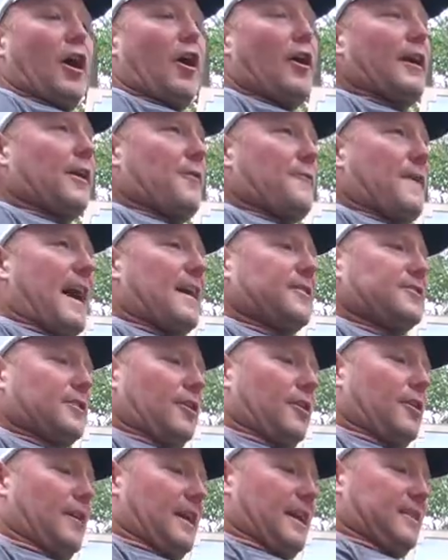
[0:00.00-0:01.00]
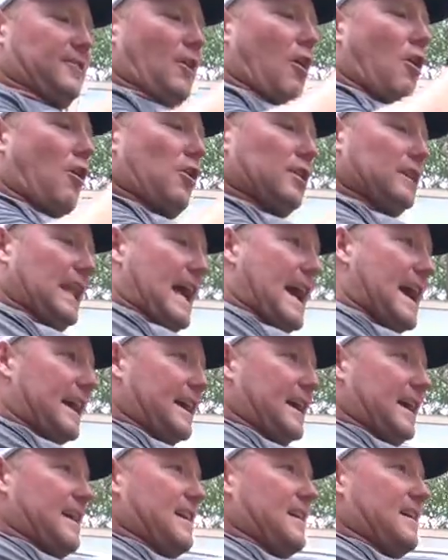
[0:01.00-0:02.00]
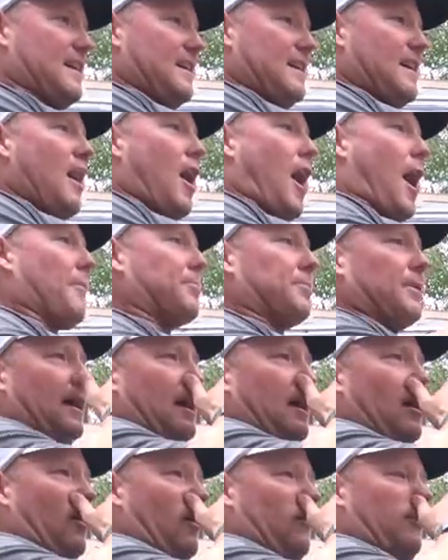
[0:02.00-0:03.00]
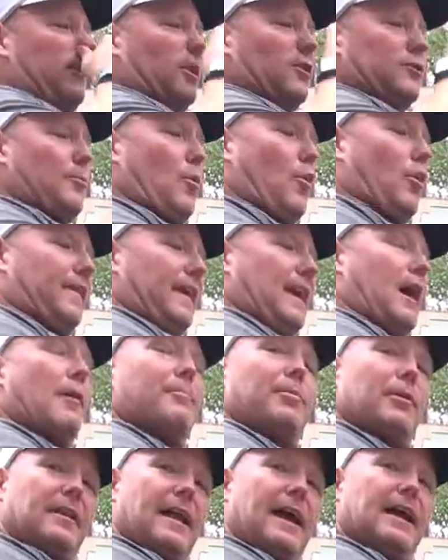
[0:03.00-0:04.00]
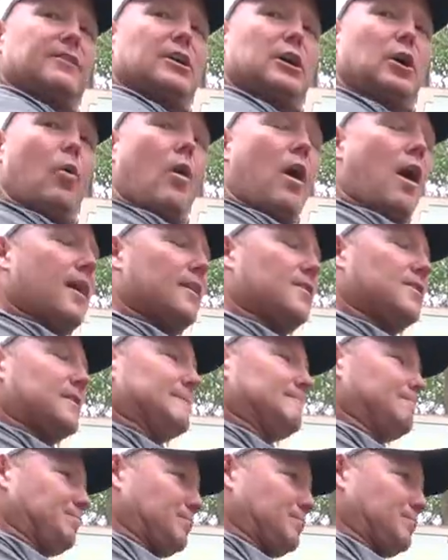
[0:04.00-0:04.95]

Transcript: cardiovascular. It's all leg. Up the hill, it feels more the upper leg, the quads,